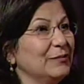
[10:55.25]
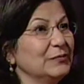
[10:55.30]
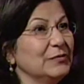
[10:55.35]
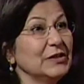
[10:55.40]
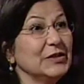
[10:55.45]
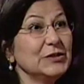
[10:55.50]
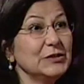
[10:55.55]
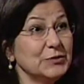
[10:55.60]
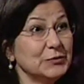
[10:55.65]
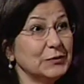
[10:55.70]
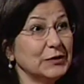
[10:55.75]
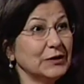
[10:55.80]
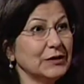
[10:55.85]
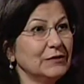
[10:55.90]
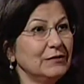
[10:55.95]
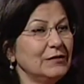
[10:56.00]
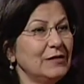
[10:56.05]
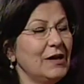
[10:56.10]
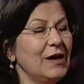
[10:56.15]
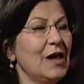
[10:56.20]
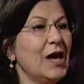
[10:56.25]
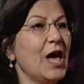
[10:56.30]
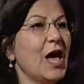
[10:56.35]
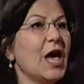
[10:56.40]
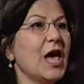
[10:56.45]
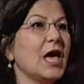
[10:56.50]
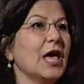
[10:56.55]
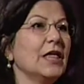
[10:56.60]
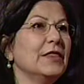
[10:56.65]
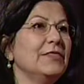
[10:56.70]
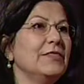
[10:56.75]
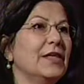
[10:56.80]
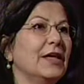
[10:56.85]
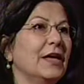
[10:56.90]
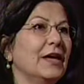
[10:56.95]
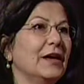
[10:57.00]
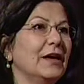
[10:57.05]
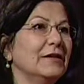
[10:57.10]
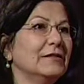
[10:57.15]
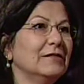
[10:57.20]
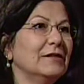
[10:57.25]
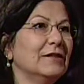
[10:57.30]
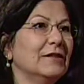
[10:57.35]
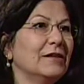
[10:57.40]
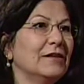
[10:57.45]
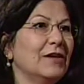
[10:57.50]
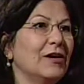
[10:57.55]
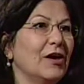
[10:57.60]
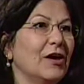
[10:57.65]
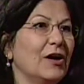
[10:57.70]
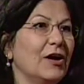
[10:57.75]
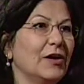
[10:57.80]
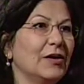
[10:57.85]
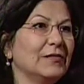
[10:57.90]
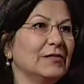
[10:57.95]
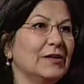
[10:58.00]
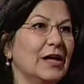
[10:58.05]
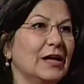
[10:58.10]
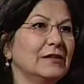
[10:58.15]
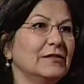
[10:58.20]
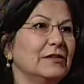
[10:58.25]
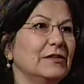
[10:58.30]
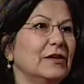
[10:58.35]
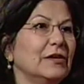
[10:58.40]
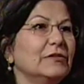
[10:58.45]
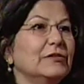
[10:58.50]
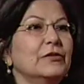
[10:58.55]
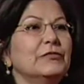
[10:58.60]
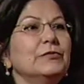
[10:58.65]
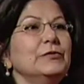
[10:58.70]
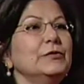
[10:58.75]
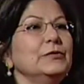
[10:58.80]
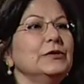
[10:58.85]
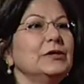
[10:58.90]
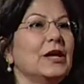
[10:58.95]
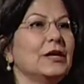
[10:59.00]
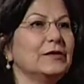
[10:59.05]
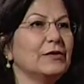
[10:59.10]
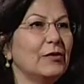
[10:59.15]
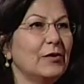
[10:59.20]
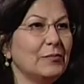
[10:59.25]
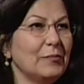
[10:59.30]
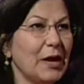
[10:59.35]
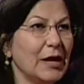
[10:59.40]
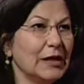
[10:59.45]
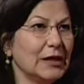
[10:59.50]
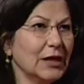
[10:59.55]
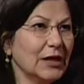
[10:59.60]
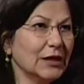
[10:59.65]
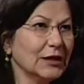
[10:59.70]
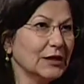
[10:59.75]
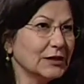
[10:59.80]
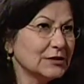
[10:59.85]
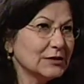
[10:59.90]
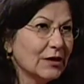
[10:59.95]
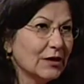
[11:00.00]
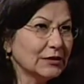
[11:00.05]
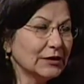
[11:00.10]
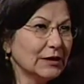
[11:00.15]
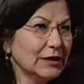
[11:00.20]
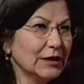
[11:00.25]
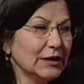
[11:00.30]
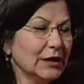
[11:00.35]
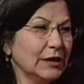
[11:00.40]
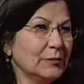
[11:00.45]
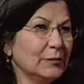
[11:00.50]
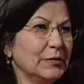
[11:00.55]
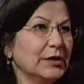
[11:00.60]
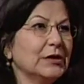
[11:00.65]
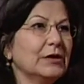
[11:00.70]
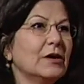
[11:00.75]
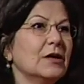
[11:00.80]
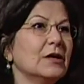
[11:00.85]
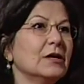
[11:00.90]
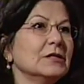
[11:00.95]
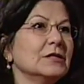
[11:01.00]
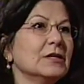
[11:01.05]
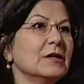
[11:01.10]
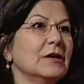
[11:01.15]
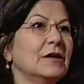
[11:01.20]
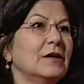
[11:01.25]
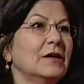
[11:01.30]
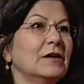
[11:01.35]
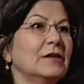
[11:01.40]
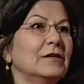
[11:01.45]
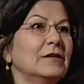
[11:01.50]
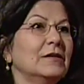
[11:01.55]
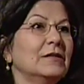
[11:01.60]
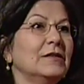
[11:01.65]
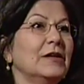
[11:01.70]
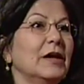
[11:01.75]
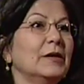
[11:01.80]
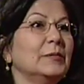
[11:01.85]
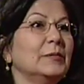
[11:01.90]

Israel, and then that the food that they are making is not clean because they